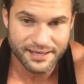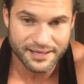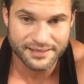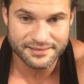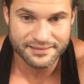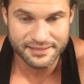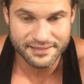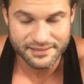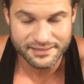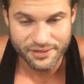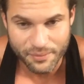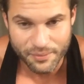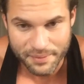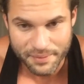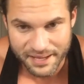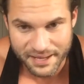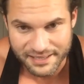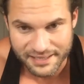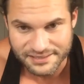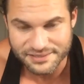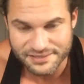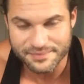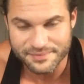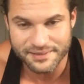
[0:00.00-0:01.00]
I did go
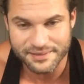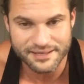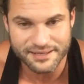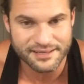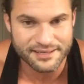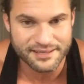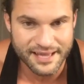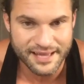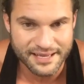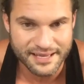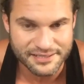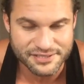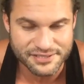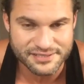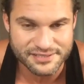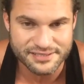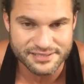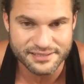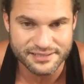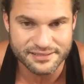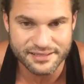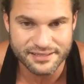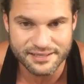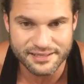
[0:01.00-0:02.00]
back to my anxious
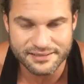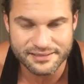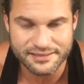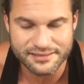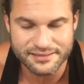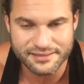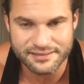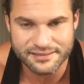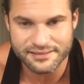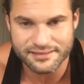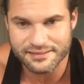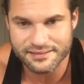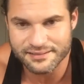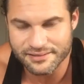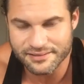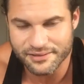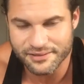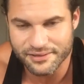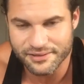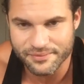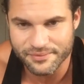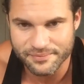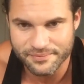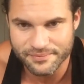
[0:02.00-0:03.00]
and you
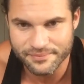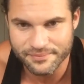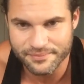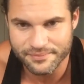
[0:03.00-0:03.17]
know,